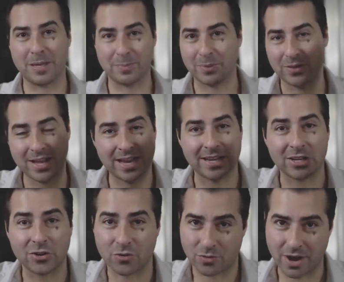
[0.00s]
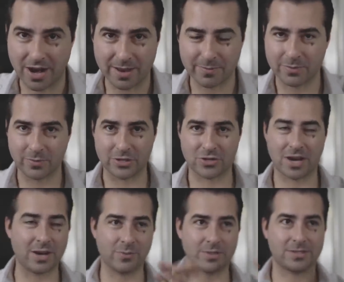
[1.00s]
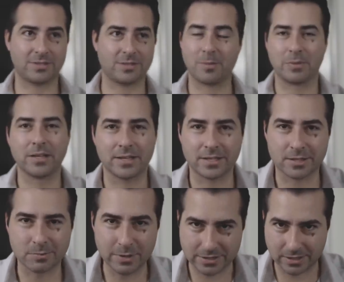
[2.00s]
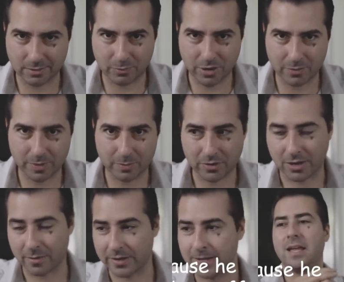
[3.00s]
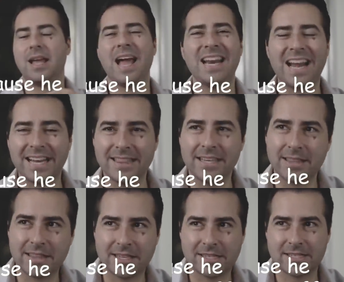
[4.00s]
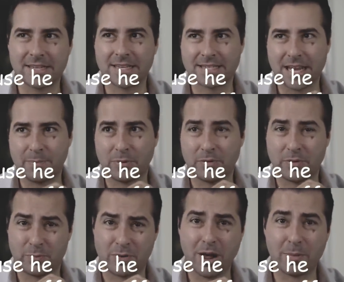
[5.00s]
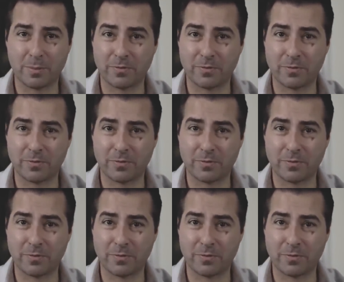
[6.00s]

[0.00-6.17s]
People and crime, which I was completely dismissing the brown people comment. And I think that this is an example of the problem.